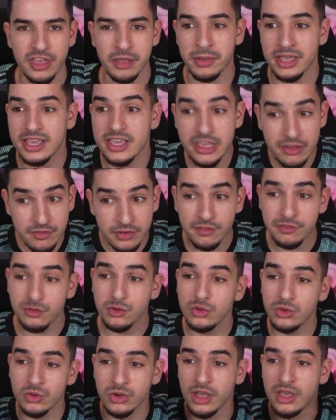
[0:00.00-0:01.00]
But even if
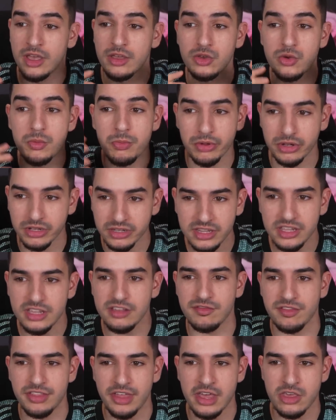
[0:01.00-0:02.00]
you
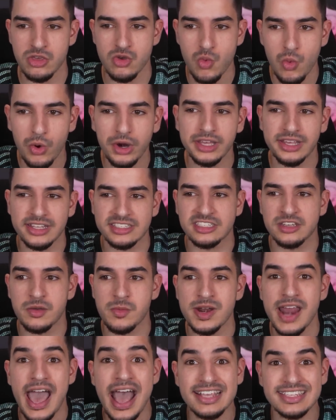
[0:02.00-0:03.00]
believe that you want to get
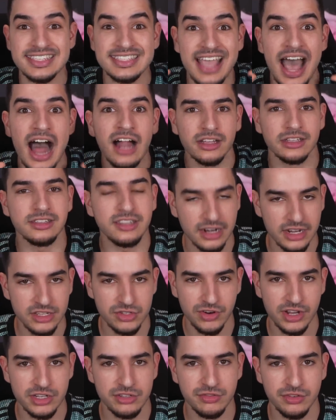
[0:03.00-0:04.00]
someone as talented as
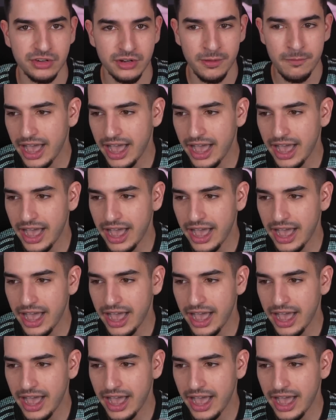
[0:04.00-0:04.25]
Rashford,